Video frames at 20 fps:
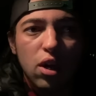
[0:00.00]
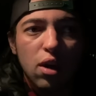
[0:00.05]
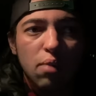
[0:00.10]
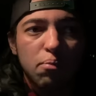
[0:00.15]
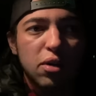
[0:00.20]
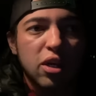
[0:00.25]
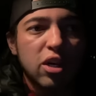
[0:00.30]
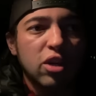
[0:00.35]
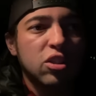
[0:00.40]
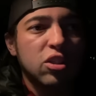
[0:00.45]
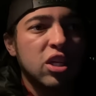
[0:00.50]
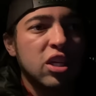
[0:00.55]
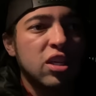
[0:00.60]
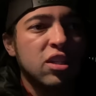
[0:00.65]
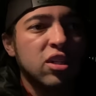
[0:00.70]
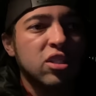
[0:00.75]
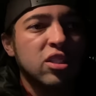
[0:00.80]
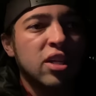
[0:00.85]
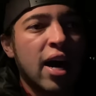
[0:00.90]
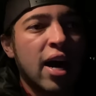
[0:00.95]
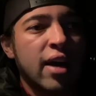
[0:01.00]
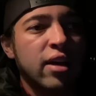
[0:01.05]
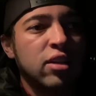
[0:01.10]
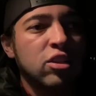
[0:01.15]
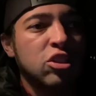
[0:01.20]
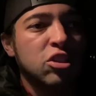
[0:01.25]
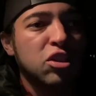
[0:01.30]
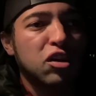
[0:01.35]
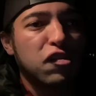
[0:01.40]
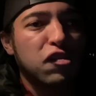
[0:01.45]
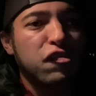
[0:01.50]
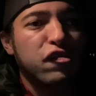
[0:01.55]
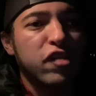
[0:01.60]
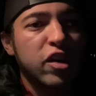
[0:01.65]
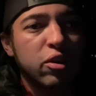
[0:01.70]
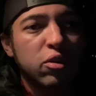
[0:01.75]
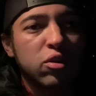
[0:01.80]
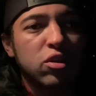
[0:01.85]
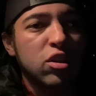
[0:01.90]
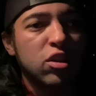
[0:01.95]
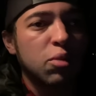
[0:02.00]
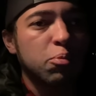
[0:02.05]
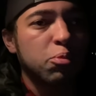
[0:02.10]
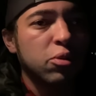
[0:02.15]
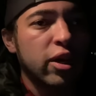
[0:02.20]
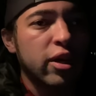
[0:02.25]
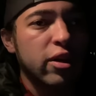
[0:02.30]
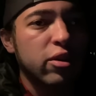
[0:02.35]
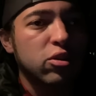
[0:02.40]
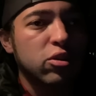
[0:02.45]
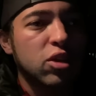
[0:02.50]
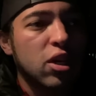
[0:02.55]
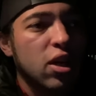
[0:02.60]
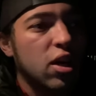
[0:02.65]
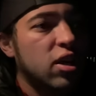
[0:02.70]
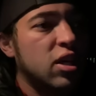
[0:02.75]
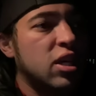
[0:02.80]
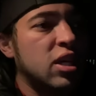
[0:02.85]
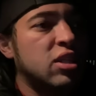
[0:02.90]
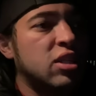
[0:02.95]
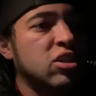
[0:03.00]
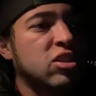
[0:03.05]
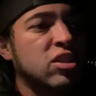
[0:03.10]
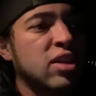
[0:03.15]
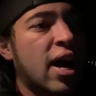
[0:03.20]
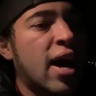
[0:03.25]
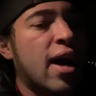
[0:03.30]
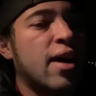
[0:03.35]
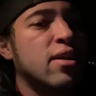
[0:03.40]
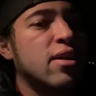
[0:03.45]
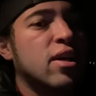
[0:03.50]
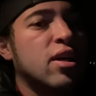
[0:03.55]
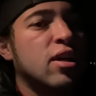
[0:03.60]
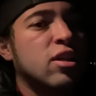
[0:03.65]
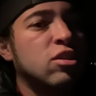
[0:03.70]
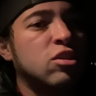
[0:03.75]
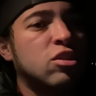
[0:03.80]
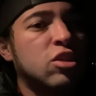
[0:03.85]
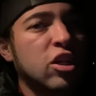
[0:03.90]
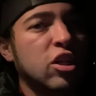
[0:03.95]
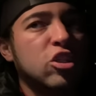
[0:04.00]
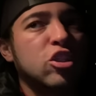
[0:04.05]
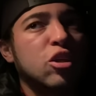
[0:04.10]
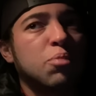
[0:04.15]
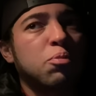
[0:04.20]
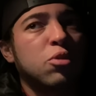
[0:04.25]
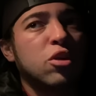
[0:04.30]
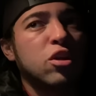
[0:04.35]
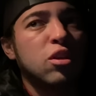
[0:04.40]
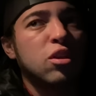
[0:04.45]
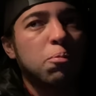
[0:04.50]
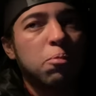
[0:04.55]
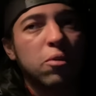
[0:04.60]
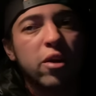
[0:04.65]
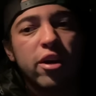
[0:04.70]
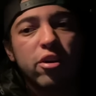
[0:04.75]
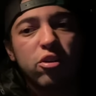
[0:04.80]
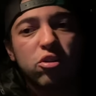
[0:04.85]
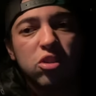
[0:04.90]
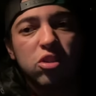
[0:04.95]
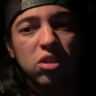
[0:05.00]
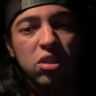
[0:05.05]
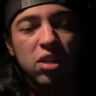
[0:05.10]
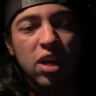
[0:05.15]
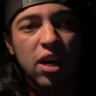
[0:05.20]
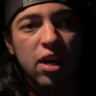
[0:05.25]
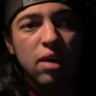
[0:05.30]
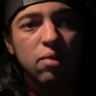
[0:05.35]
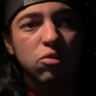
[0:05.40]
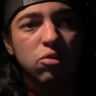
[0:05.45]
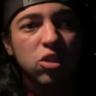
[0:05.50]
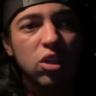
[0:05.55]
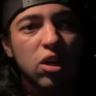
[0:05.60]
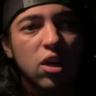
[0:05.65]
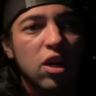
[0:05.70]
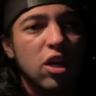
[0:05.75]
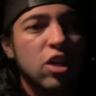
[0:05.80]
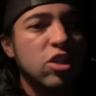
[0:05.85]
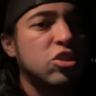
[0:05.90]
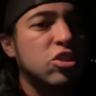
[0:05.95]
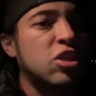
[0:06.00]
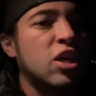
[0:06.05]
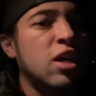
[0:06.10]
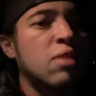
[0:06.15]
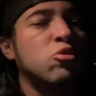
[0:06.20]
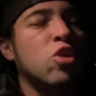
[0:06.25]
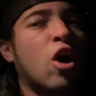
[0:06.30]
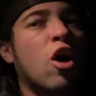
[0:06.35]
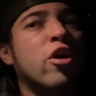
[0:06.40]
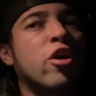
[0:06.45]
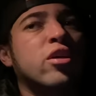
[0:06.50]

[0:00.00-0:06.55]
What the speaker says: because he does not instill fear into the players. He does not discipline the players in games. His teams are